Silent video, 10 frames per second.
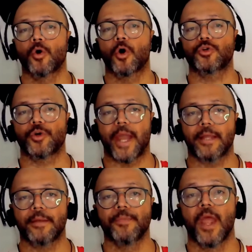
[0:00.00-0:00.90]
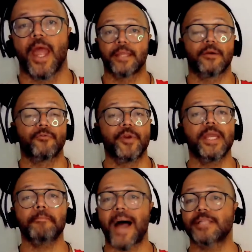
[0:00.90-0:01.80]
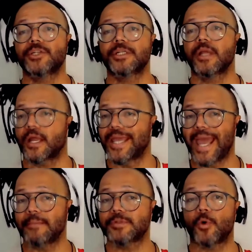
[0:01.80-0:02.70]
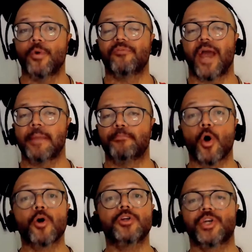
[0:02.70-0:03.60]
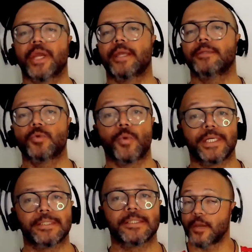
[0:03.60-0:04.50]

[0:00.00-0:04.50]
got together and reimagined games with a blockchain twist.